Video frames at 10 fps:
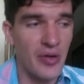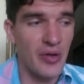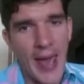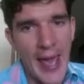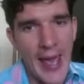
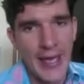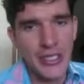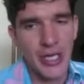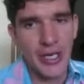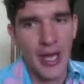Paige
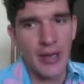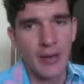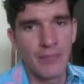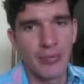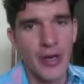and
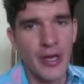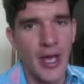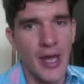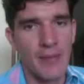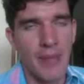and
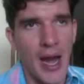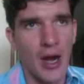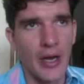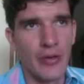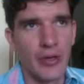Britt and
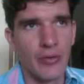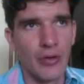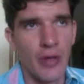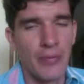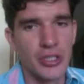Berry who
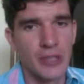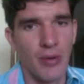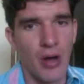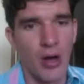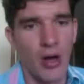can really push
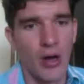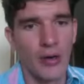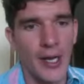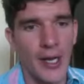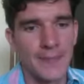the
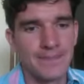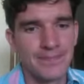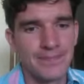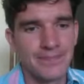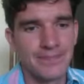ball.
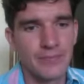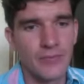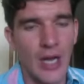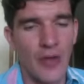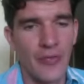Um,
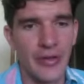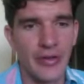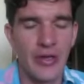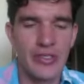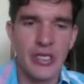I don't
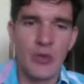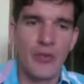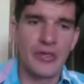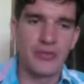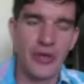think there's
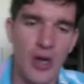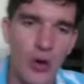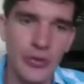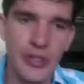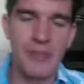anyone that's really going to
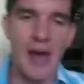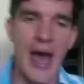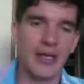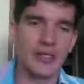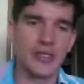hold us
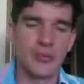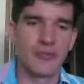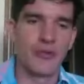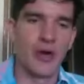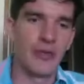back in
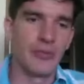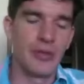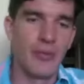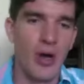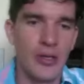terms of running
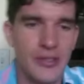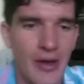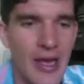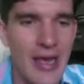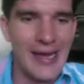with the ball.
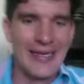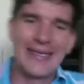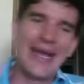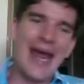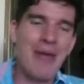So,
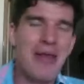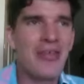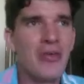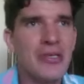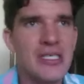yeah, I, mean, I
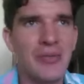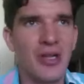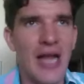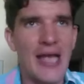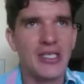think it'll be
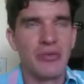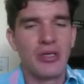similar to last year.